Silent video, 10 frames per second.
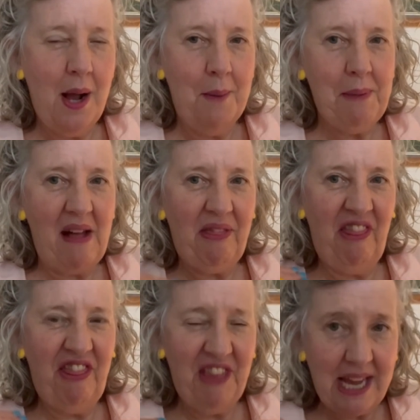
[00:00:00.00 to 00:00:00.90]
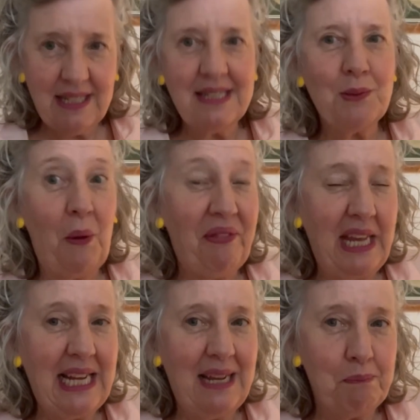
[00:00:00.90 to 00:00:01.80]
but that is what they
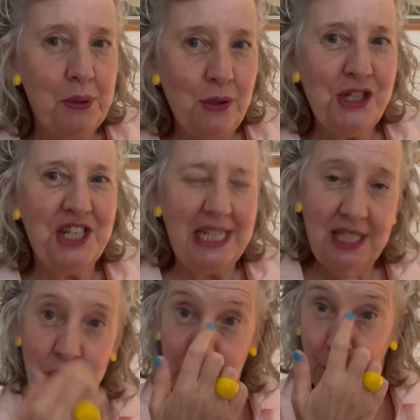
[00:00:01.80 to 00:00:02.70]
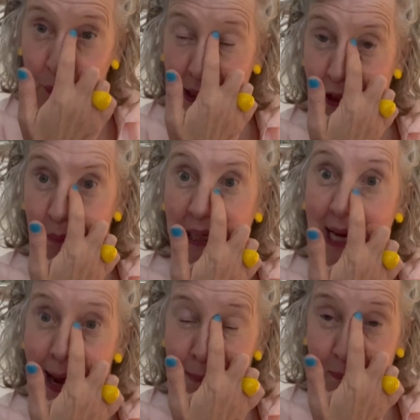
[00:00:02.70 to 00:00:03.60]
get pushed into when you
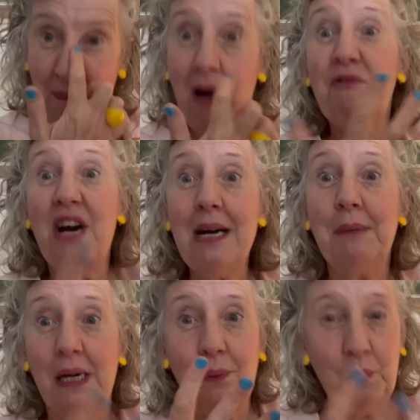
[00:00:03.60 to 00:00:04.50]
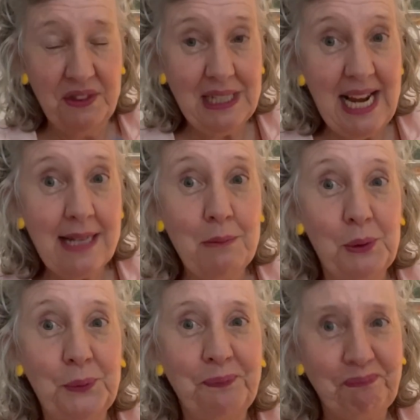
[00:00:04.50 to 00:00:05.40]
become a farmer with an
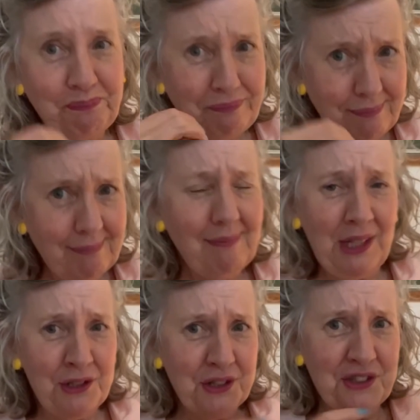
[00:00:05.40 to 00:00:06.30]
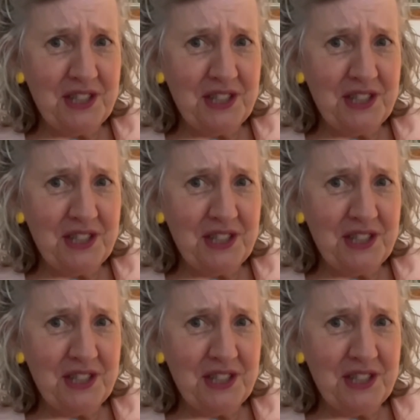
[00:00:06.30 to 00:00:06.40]
animal. You